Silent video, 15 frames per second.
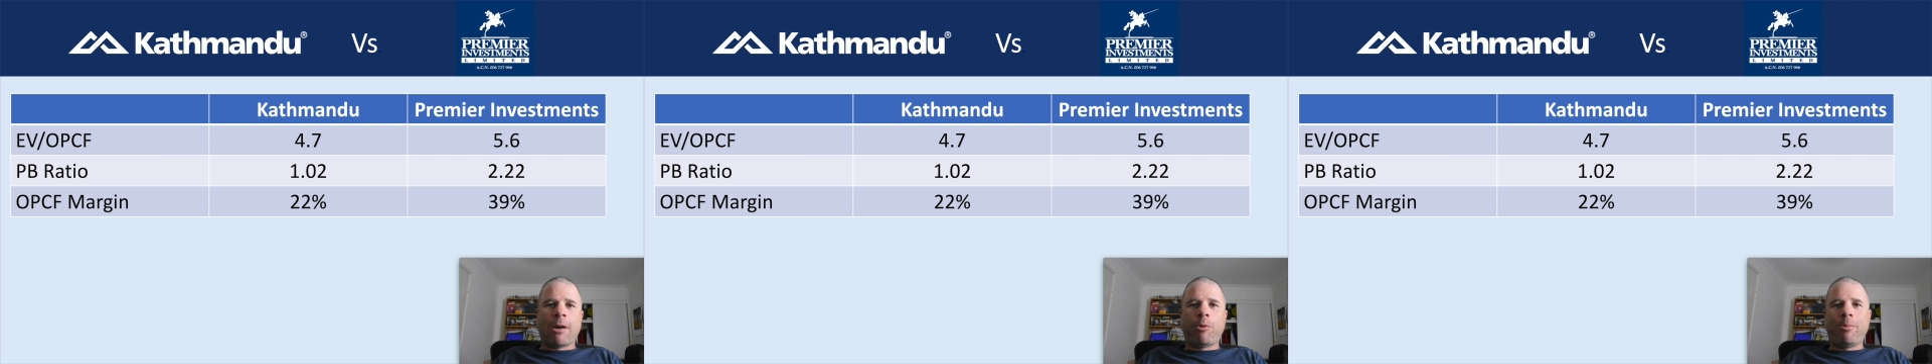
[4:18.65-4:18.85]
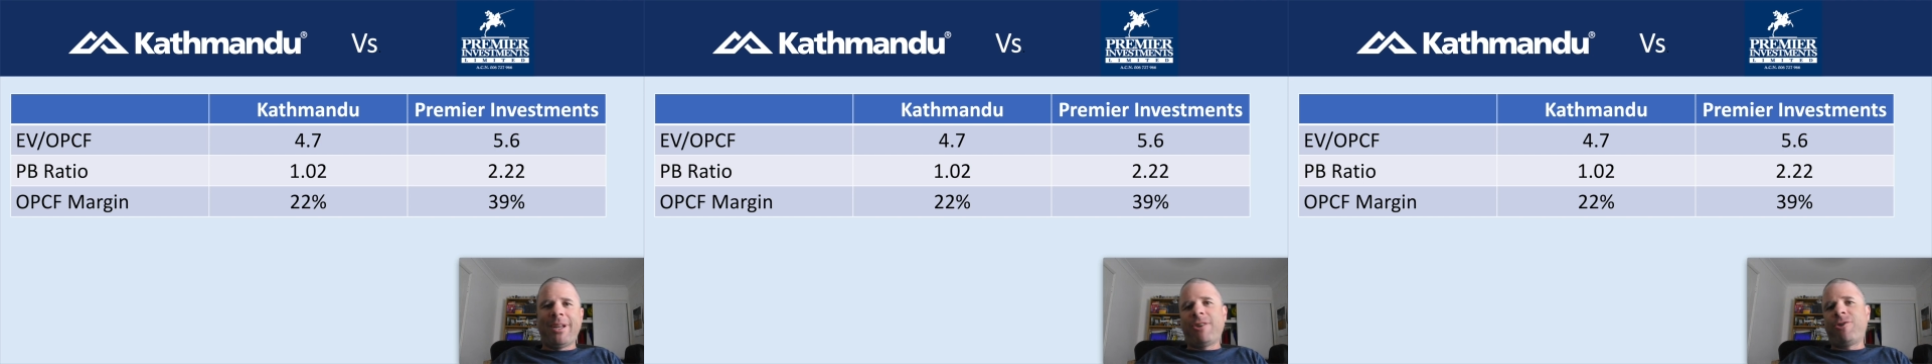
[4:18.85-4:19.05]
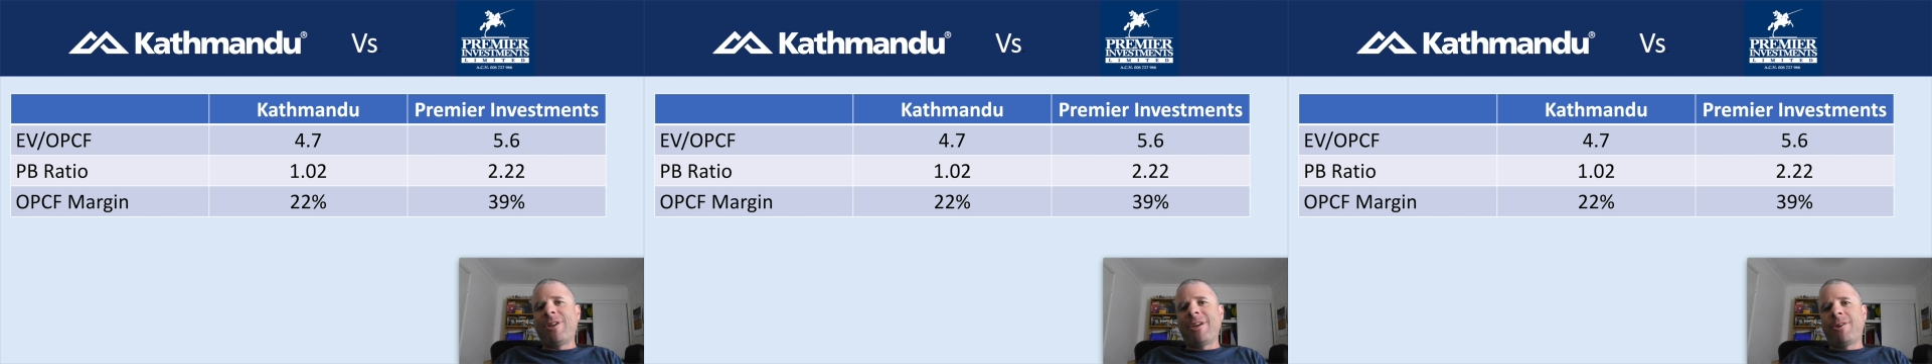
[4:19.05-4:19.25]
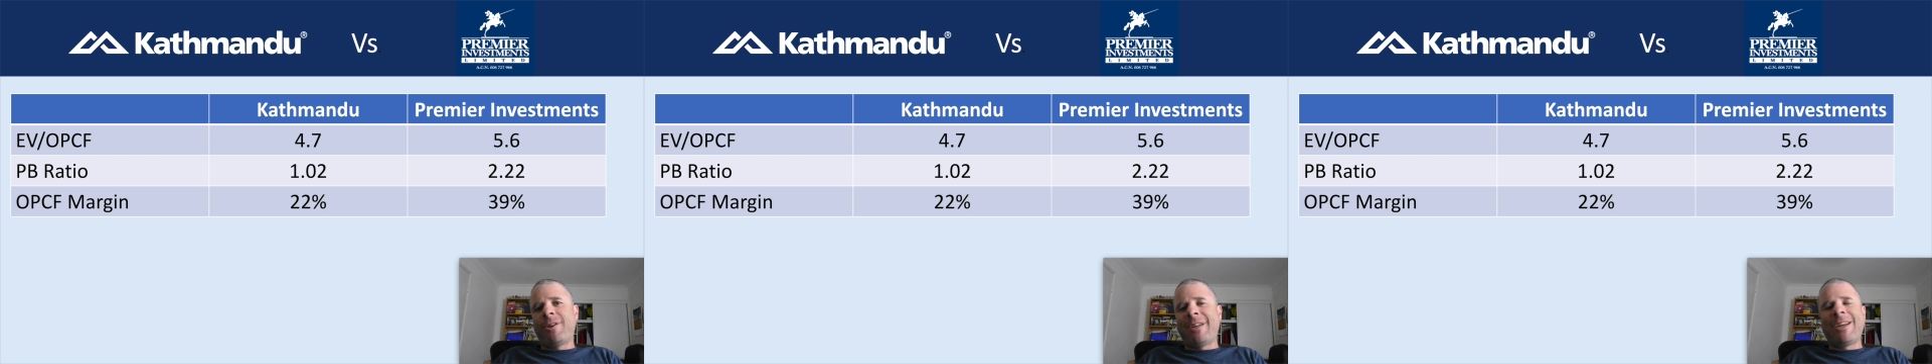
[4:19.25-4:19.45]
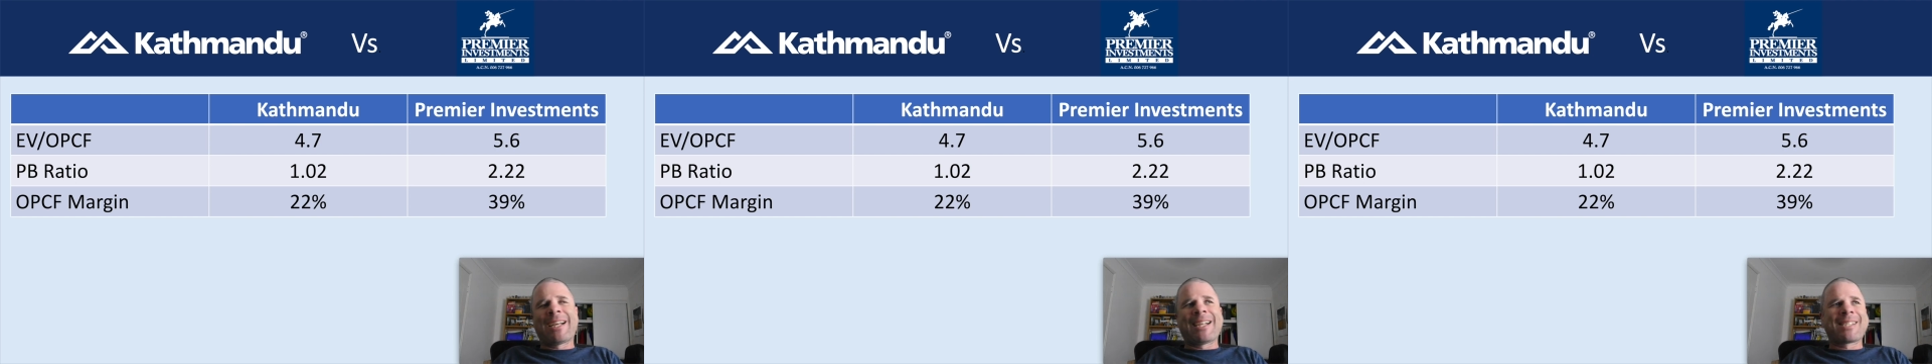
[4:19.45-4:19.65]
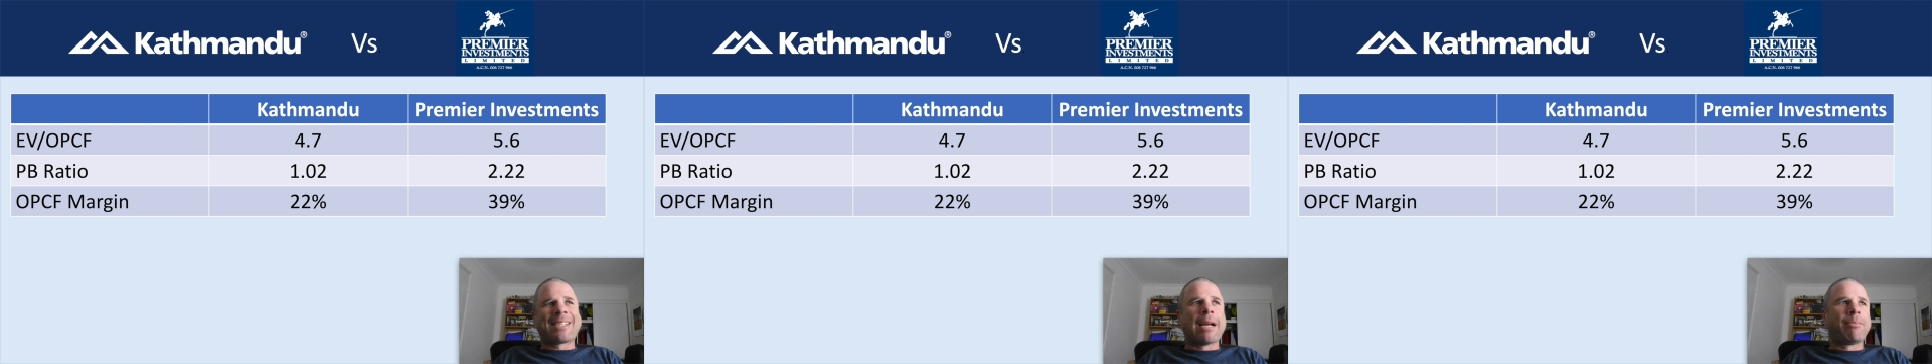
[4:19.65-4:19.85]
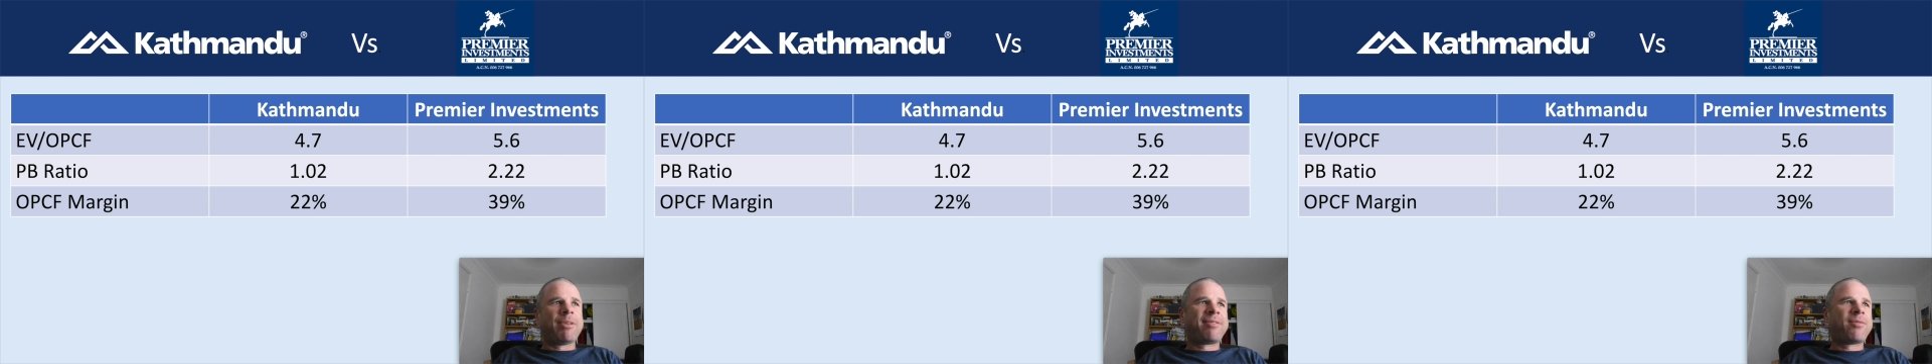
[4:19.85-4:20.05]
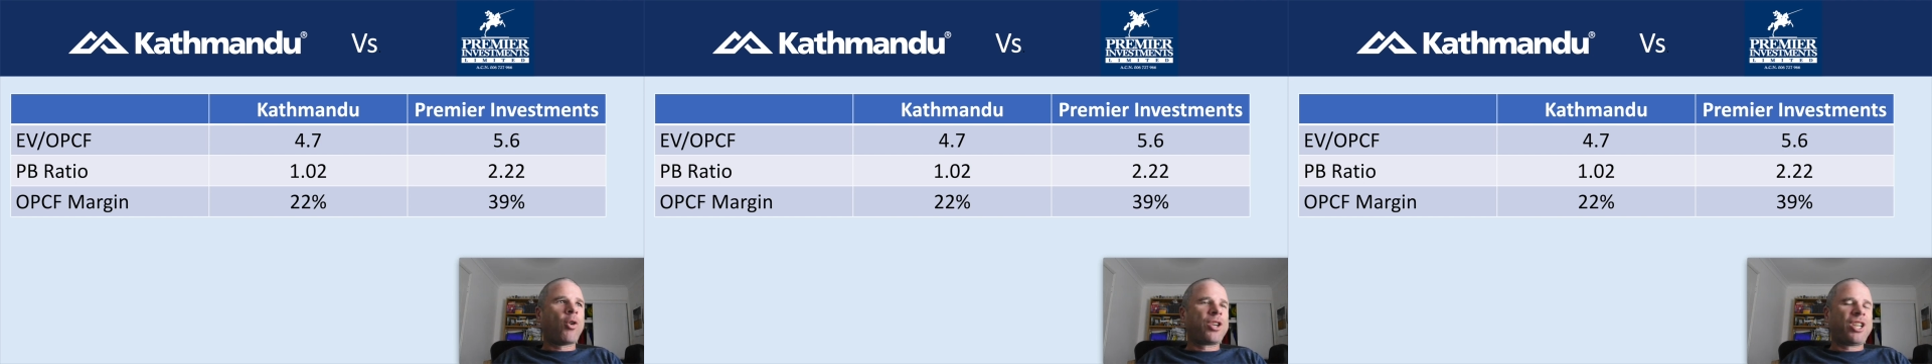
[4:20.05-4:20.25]
that ridiculous
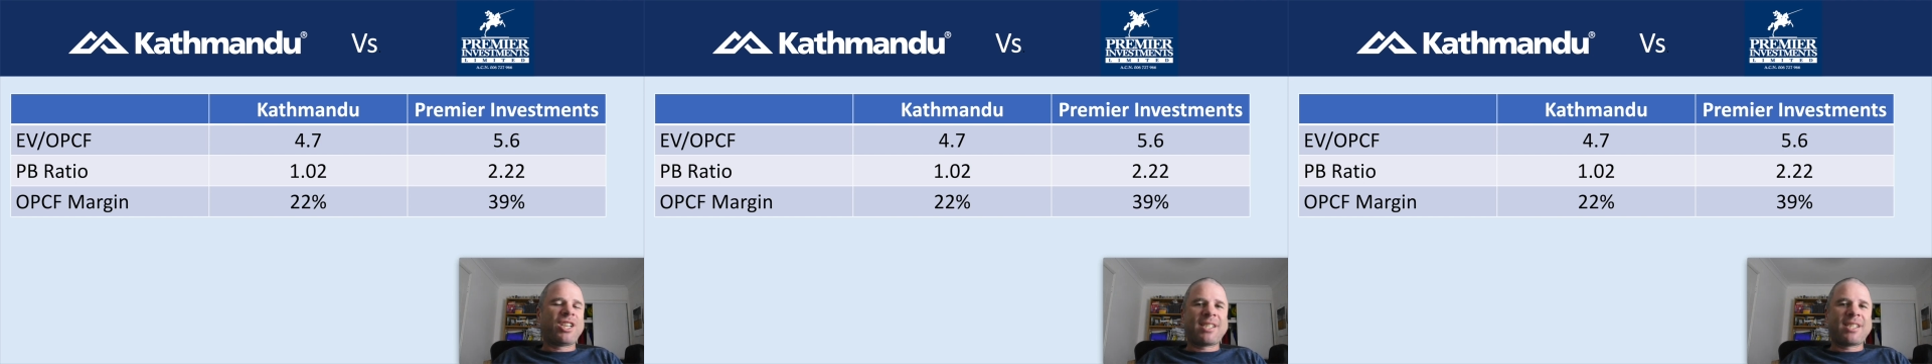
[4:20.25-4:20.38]
number for.